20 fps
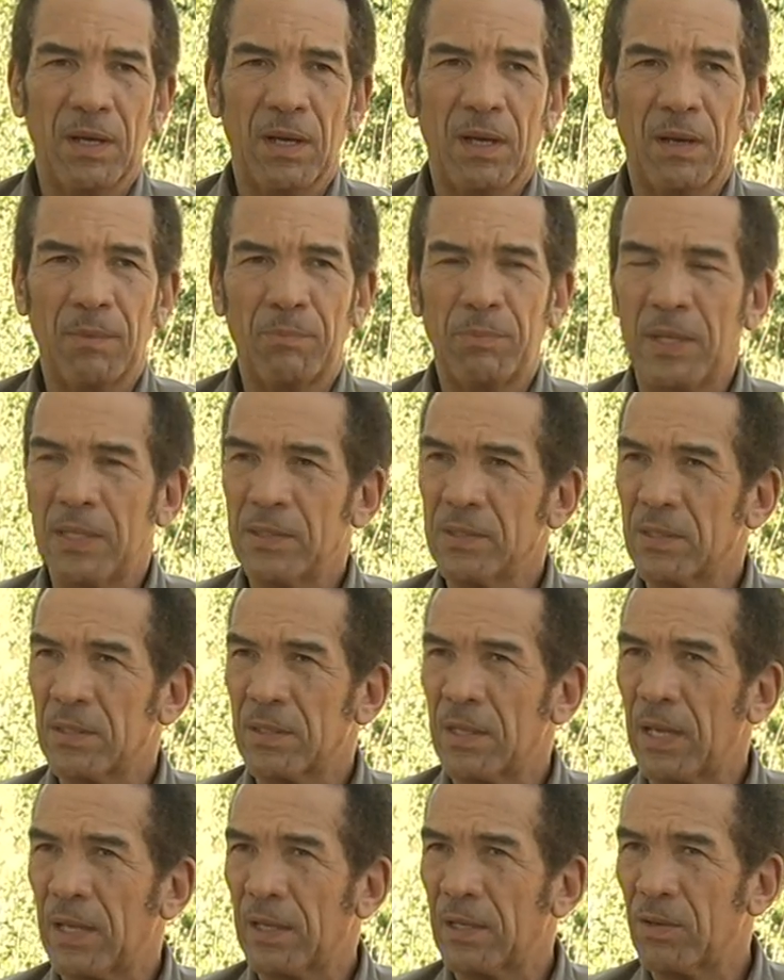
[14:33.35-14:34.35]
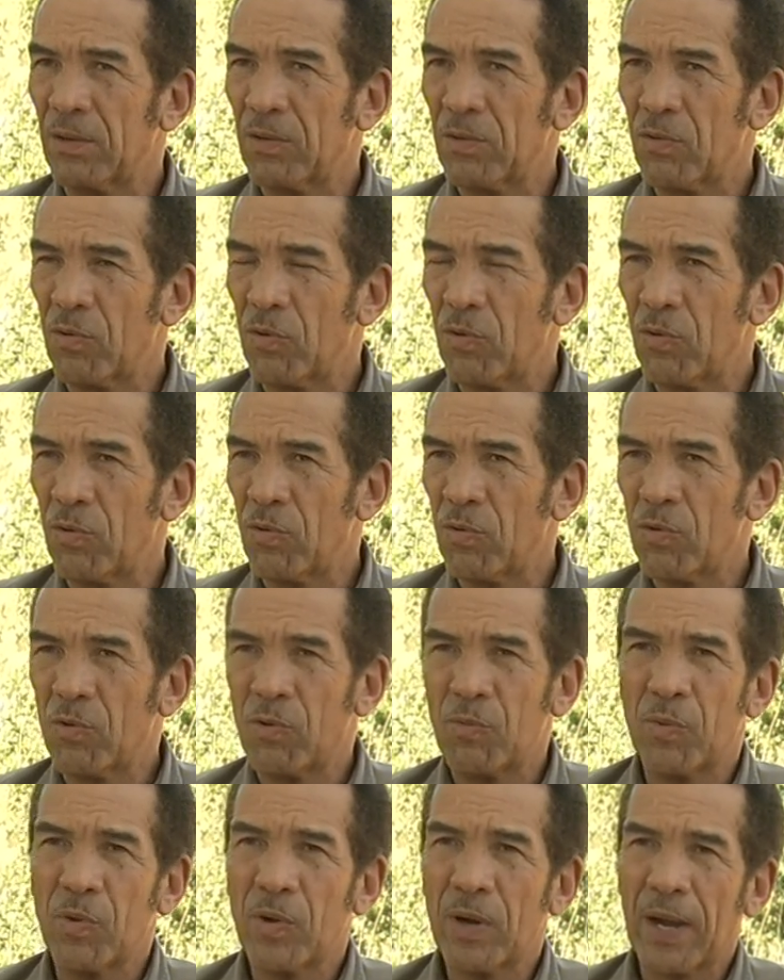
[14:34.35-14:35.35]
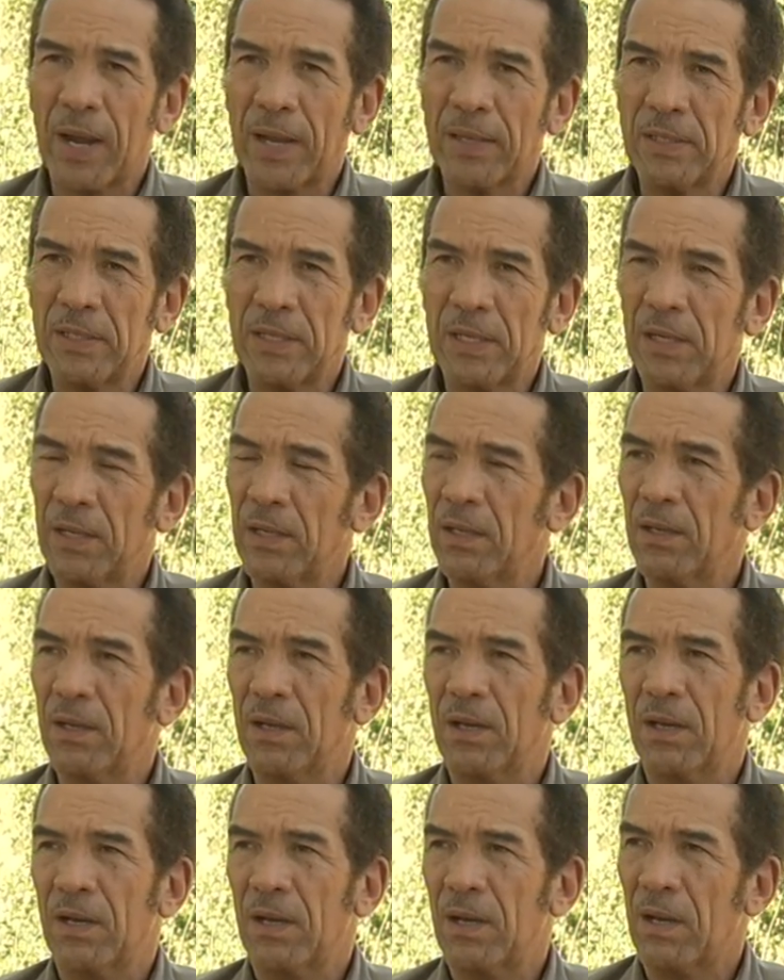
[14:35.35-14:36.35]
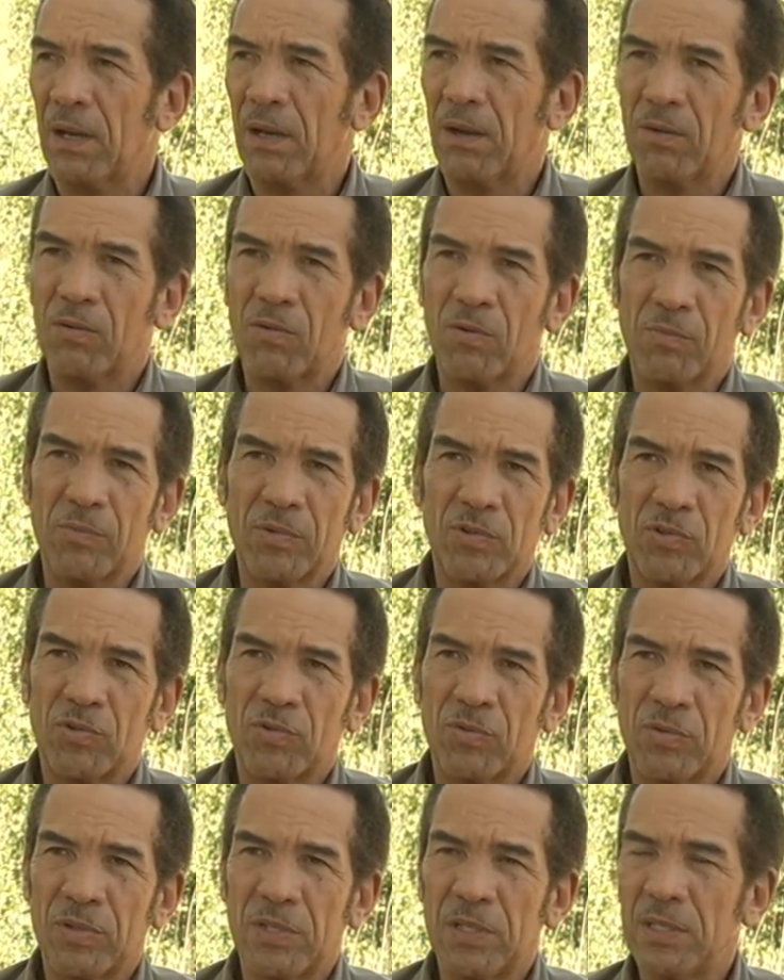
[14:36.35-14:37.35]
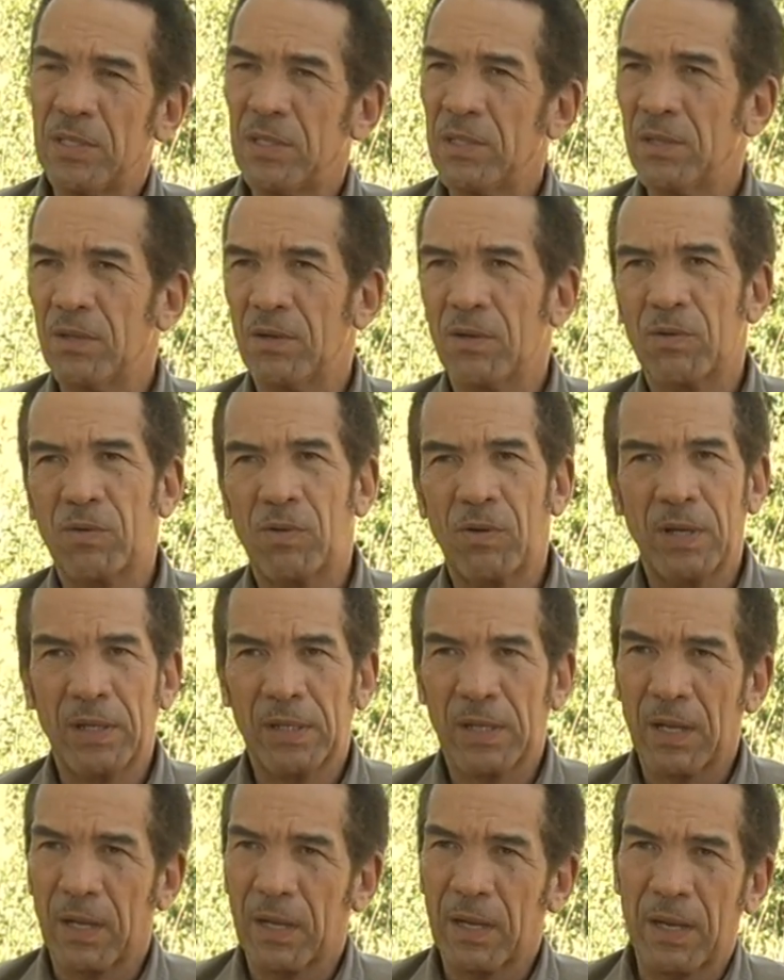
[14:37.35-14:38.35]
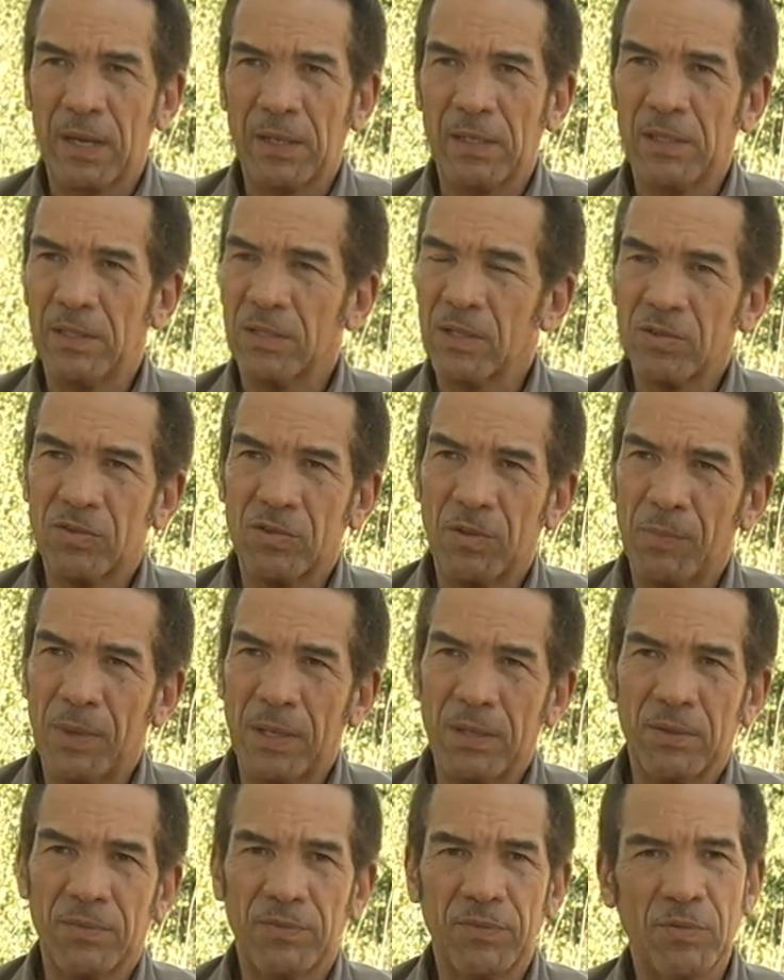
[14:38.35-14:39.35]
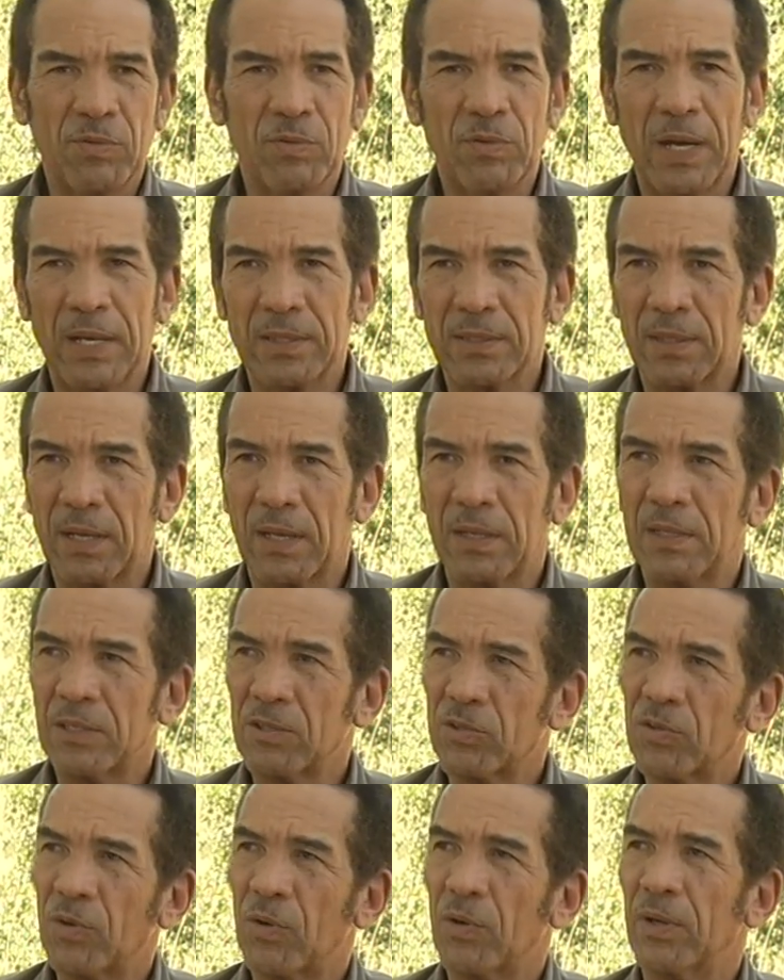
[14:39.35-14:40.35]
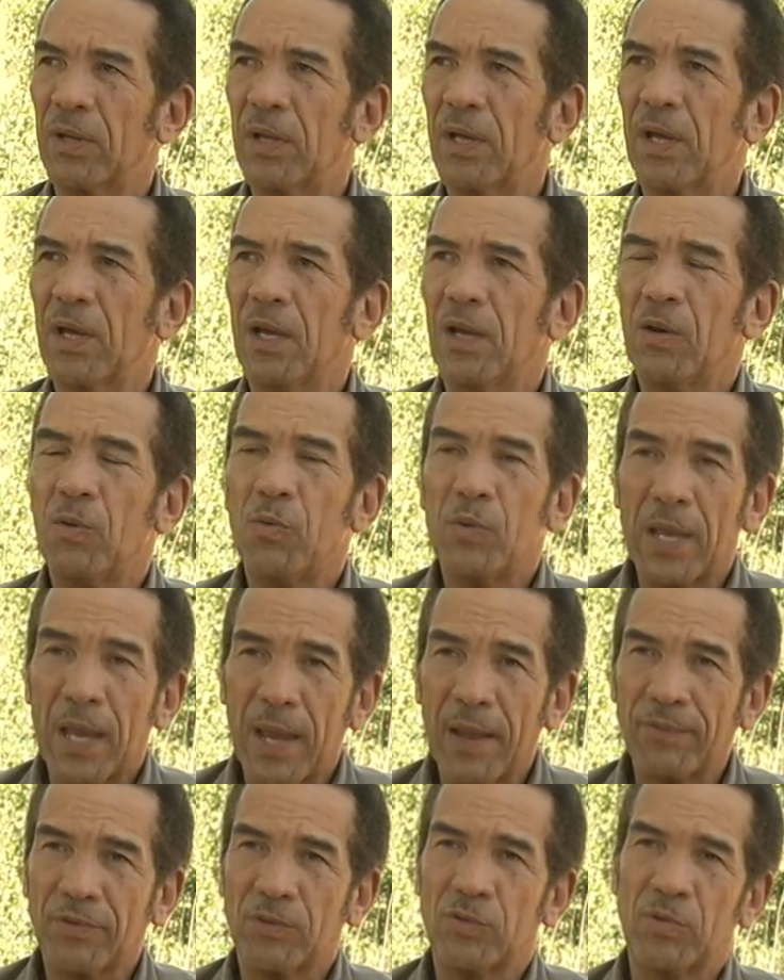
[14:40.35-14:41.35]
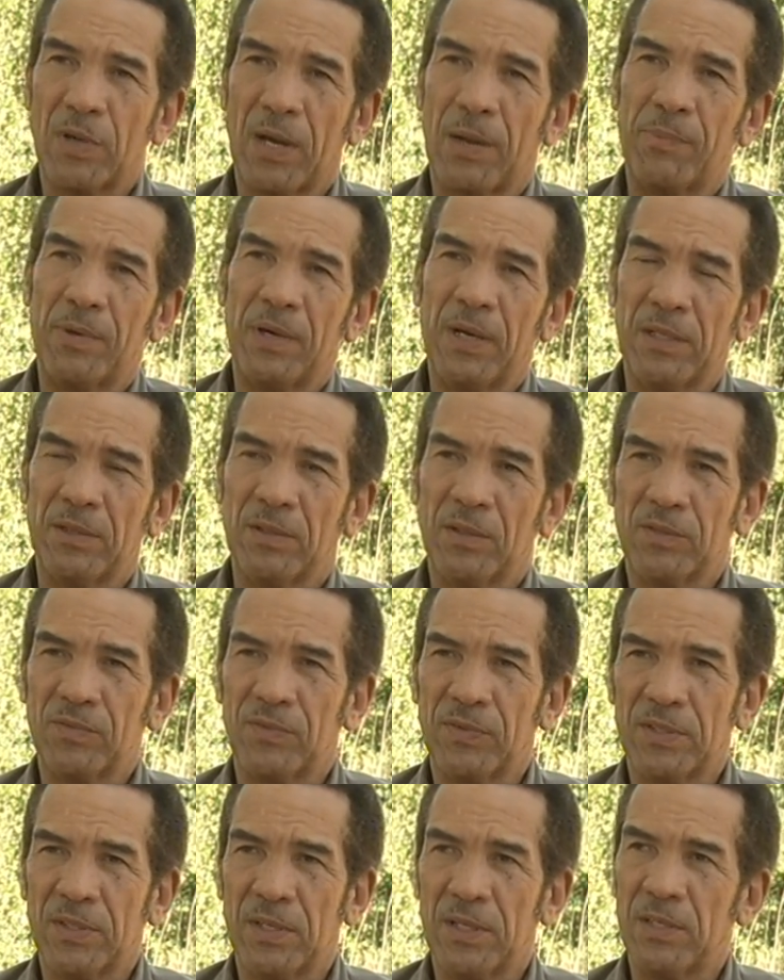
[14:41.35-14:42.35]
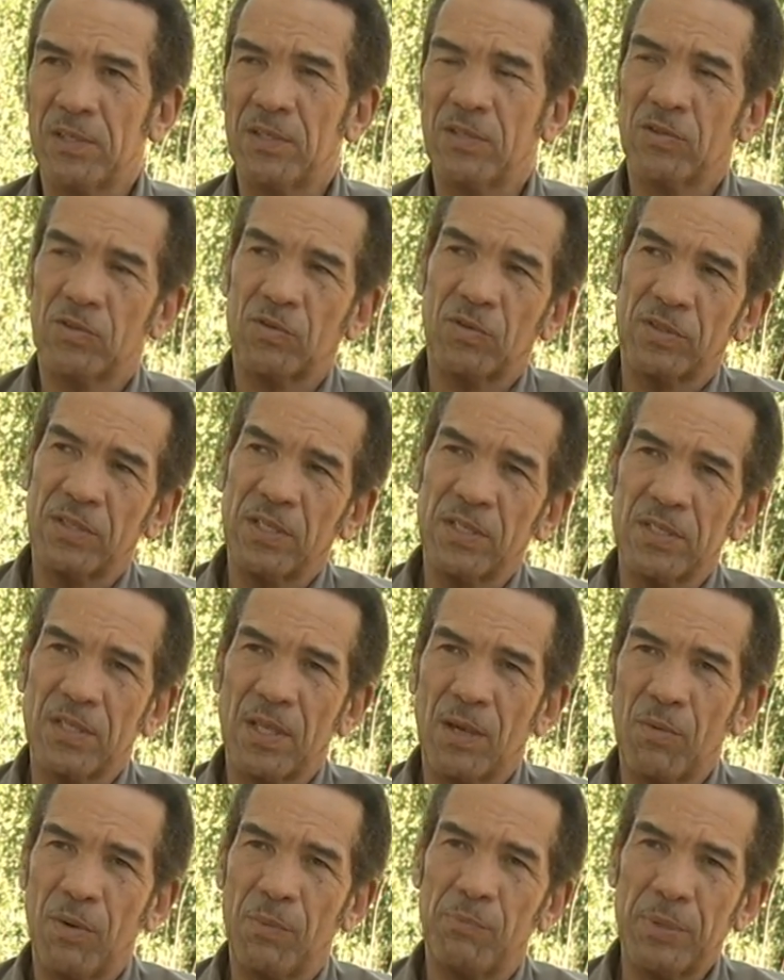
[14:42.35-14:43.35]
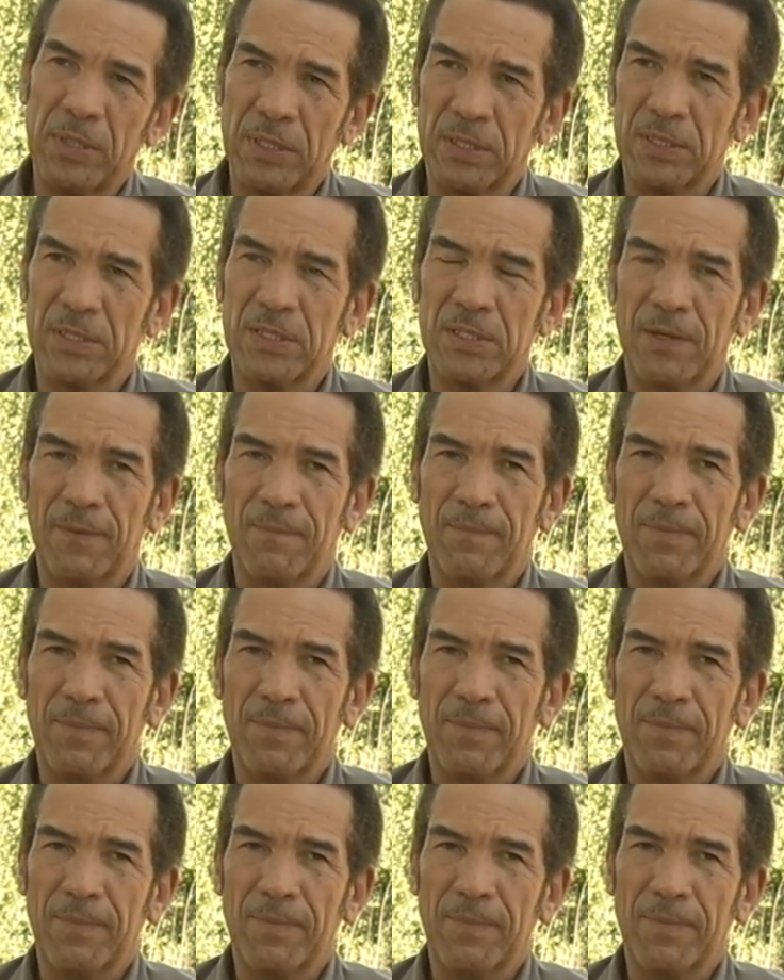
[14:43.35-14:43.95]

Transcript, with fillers: uh, places like Kobo Kanye, uh, Komuchudi, koletlakani just to name a few, Kasane and so on, we have to upgrade those facilities because since they were built,